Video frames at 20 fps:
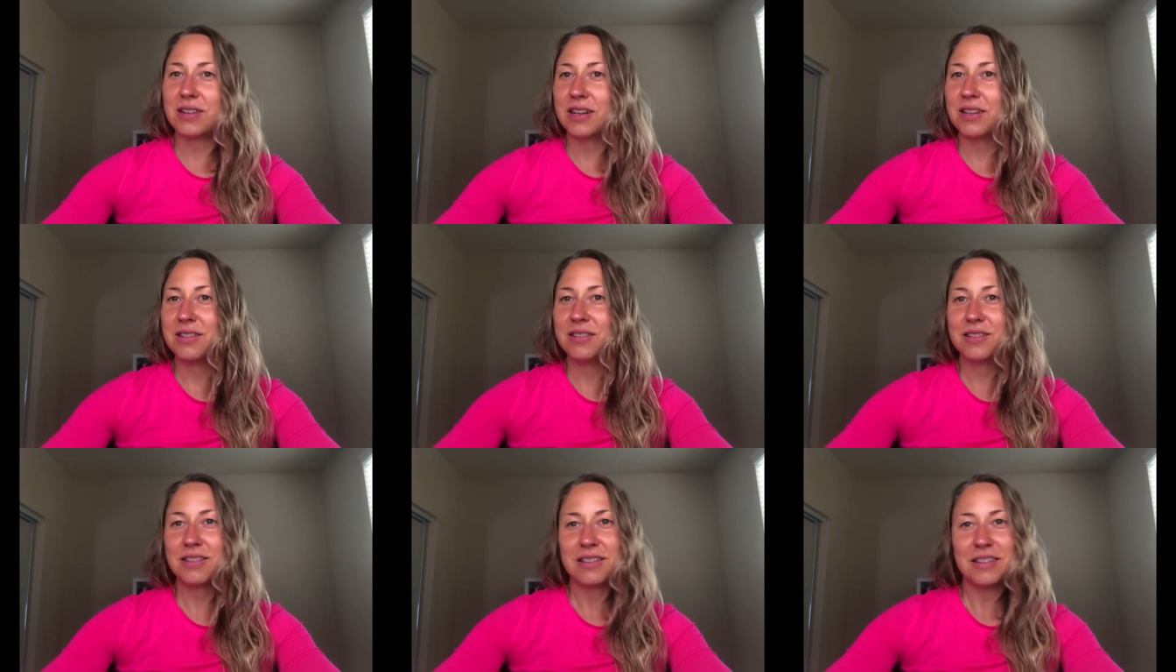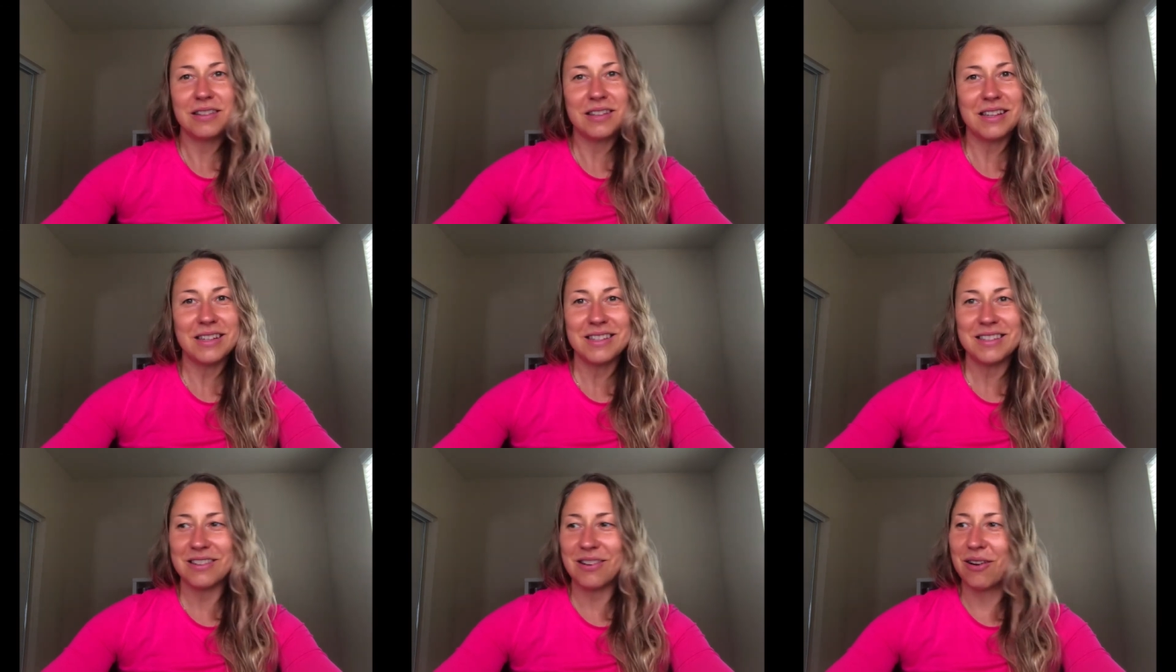and
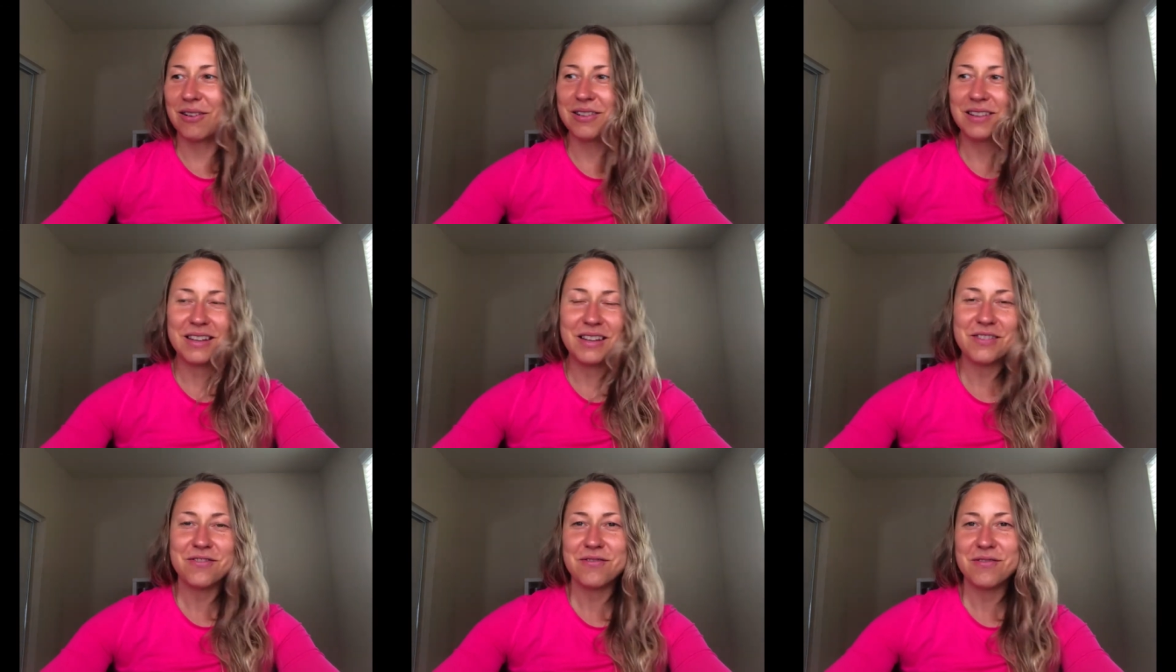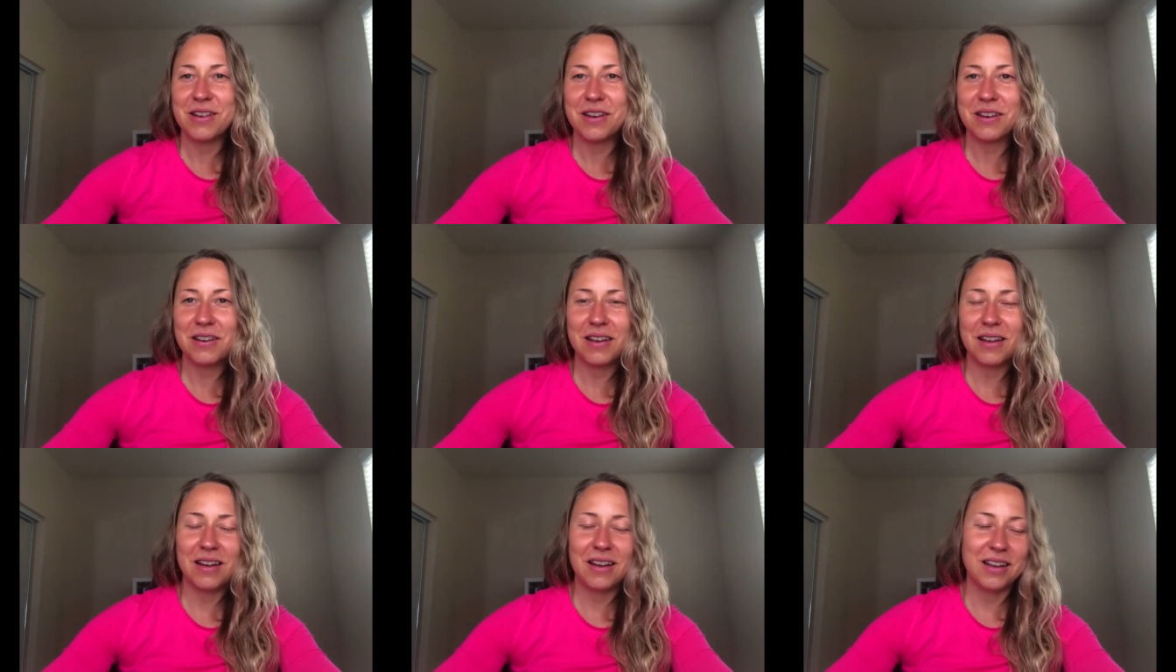this all
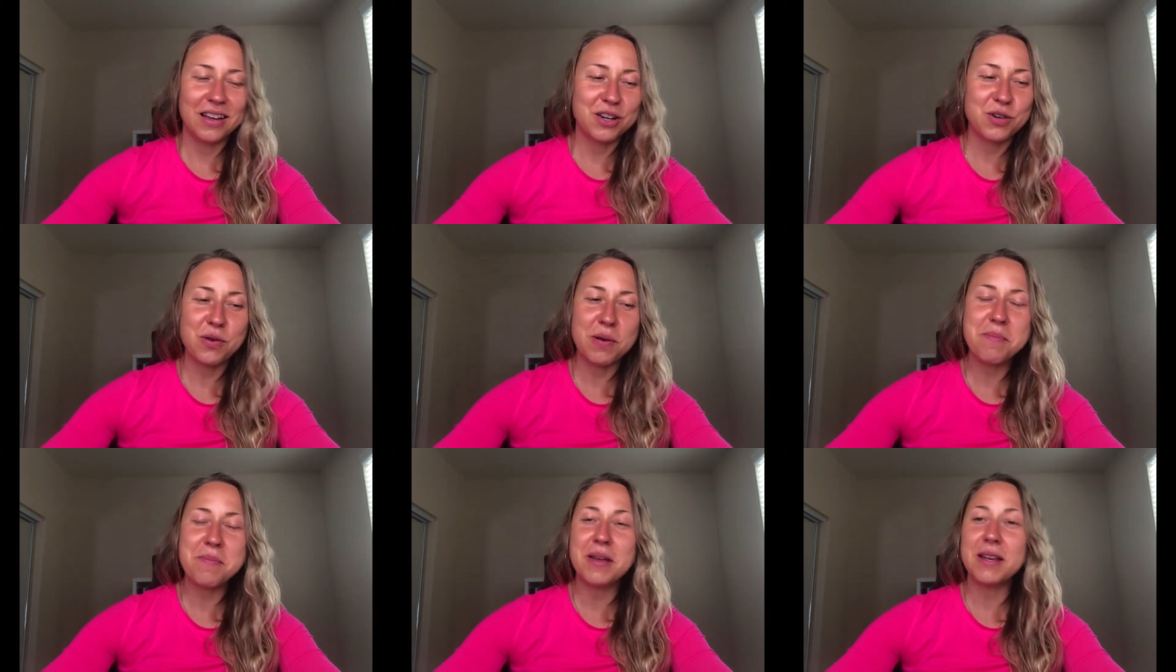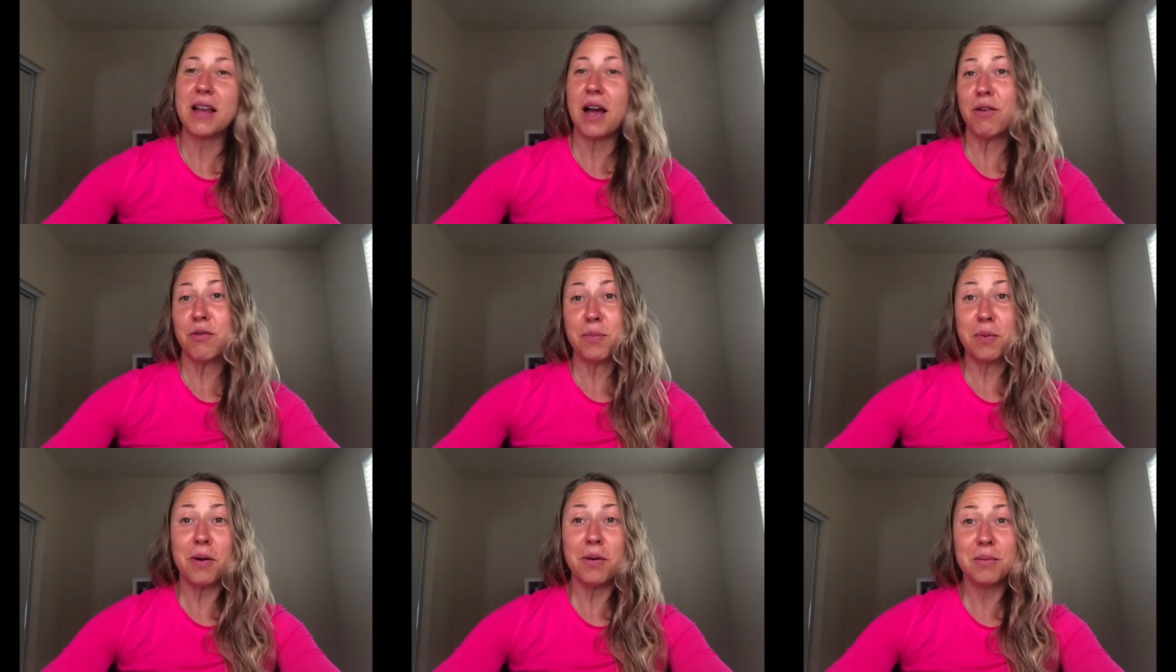in uh, equipment, I
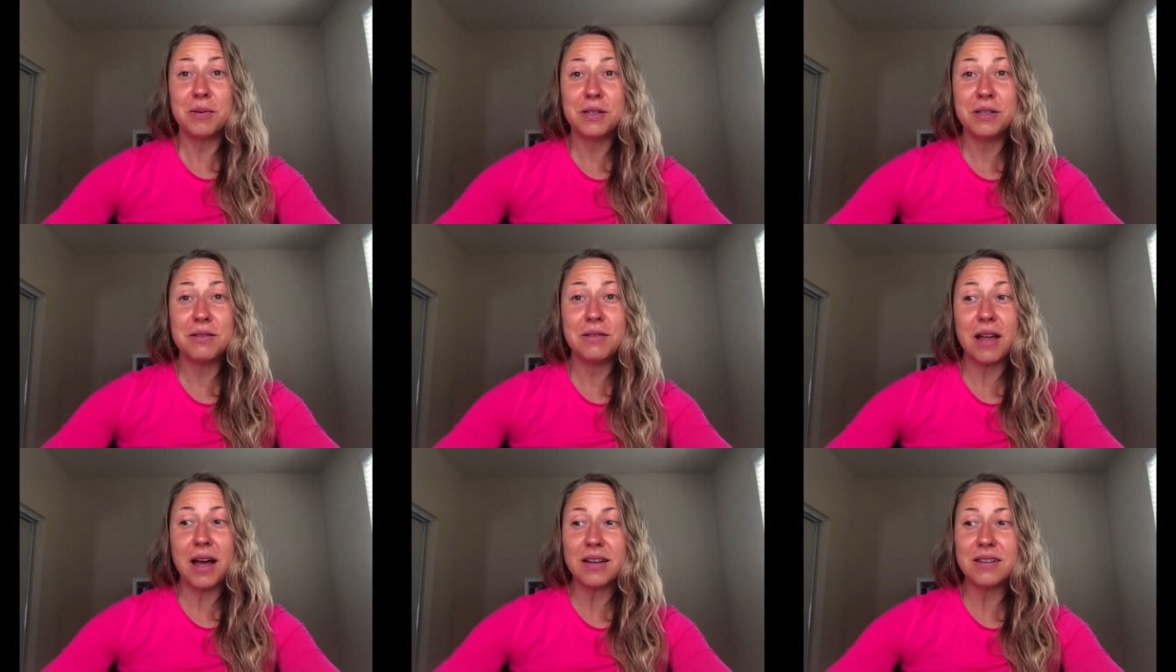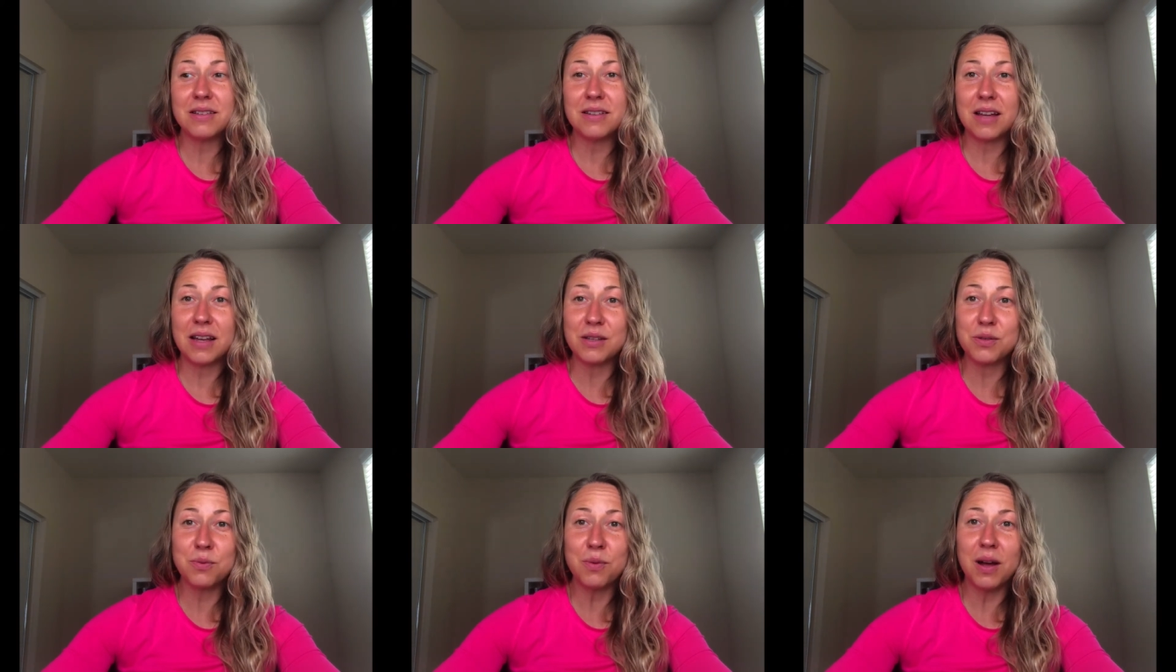would probably do that
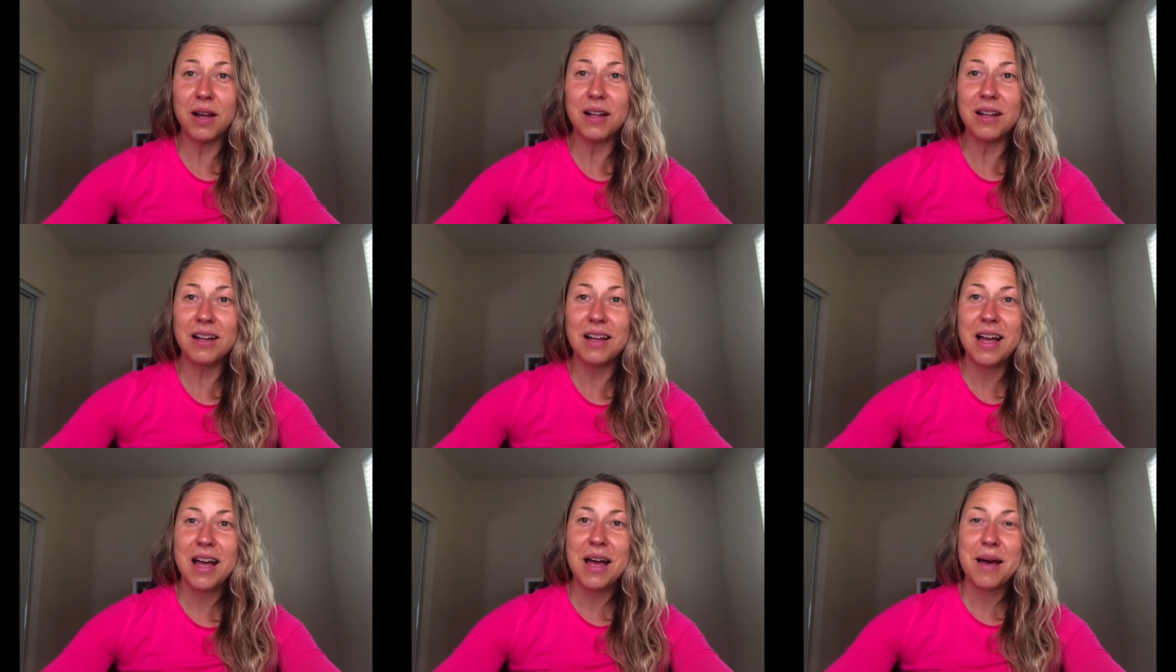as well.